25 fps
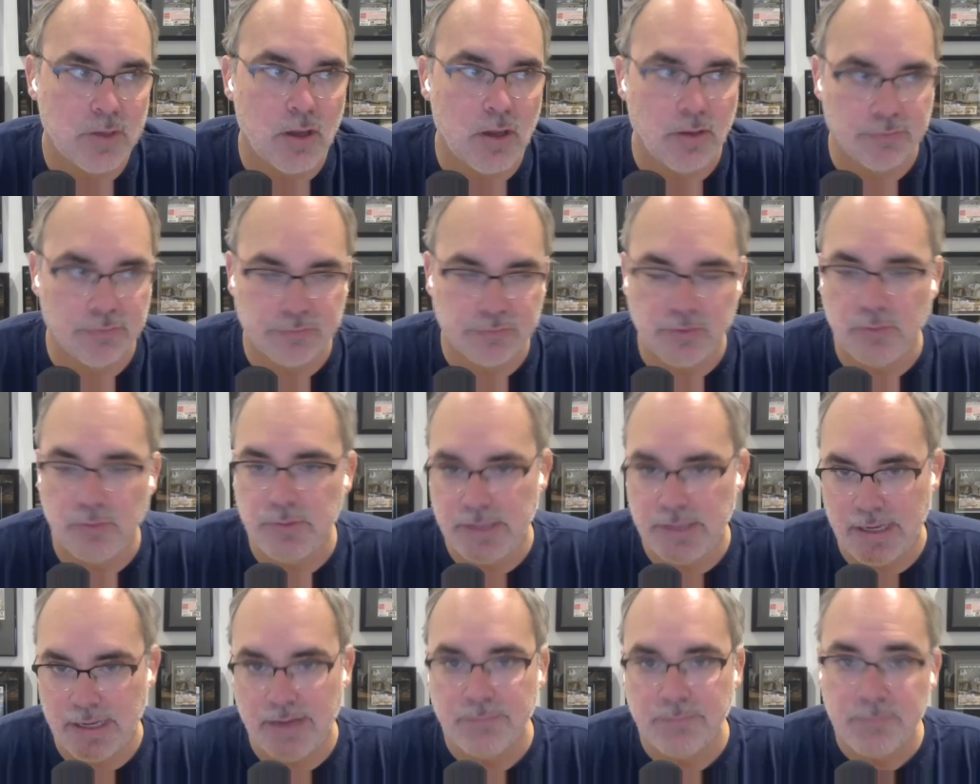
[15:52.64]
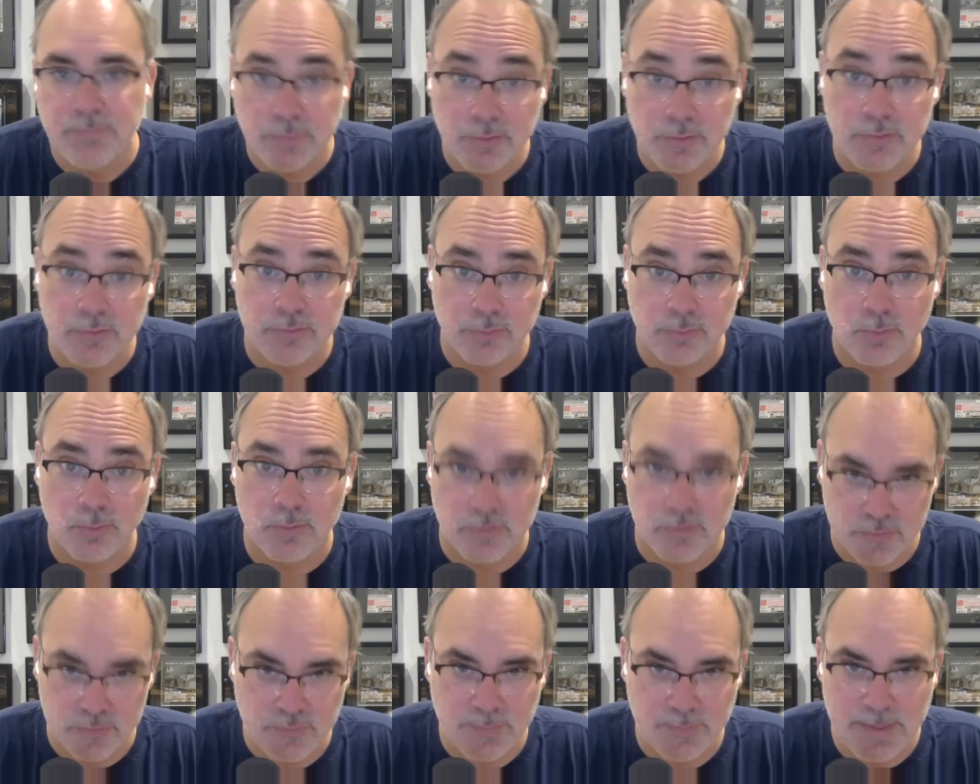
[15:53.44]
also yeah, there's
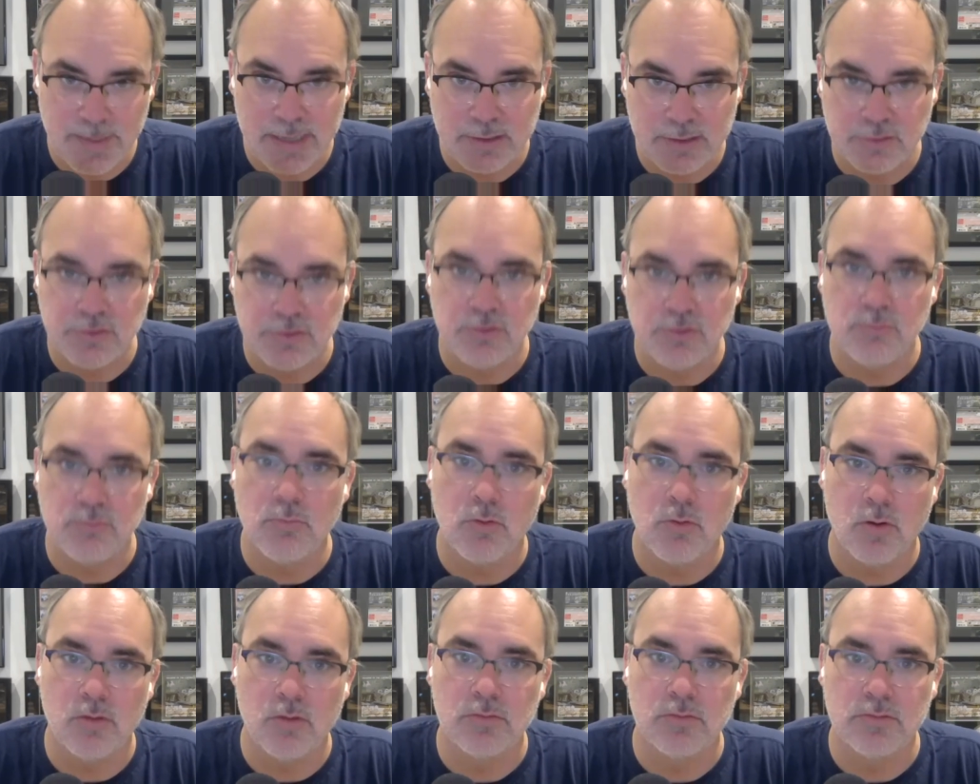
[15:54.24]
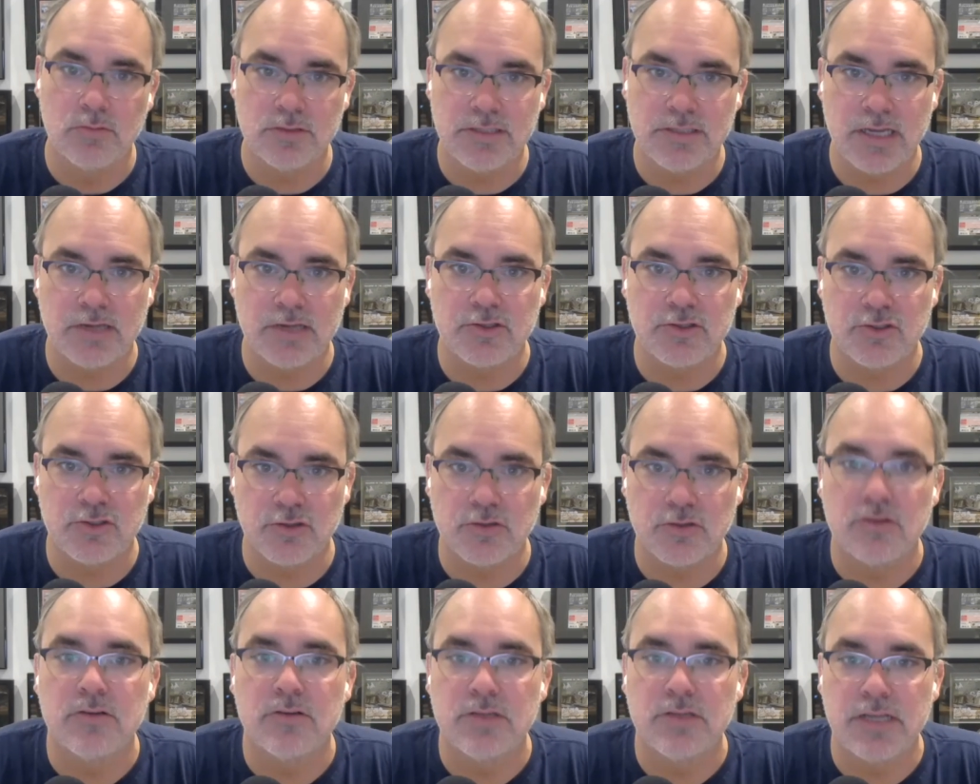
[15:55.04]
orders of magnitude more
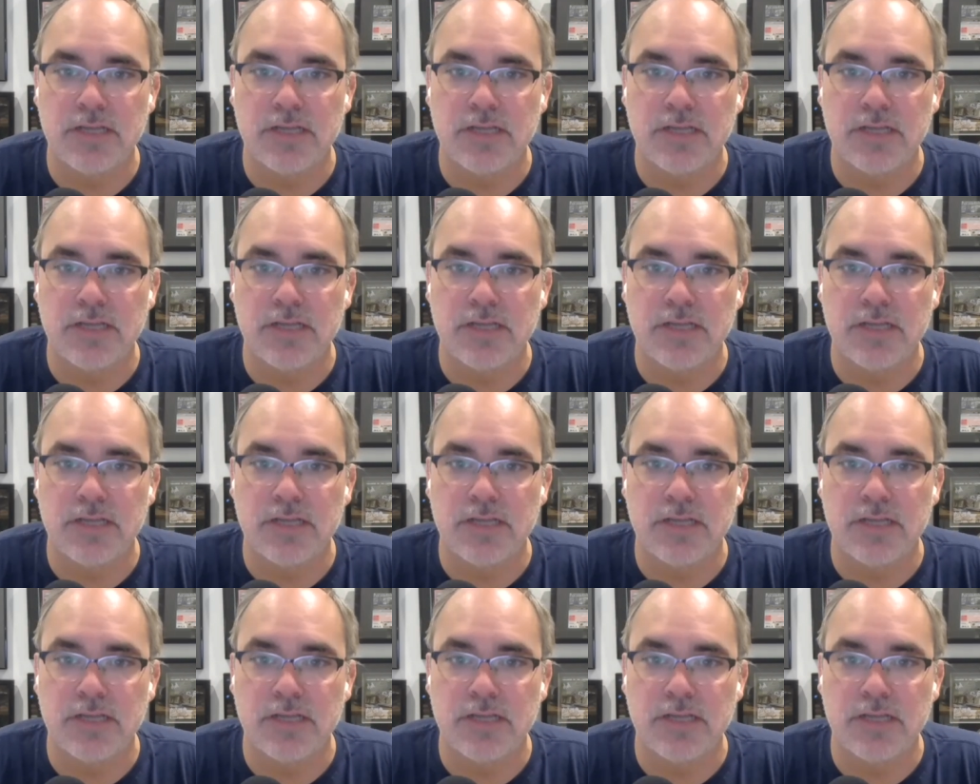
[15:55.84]
texture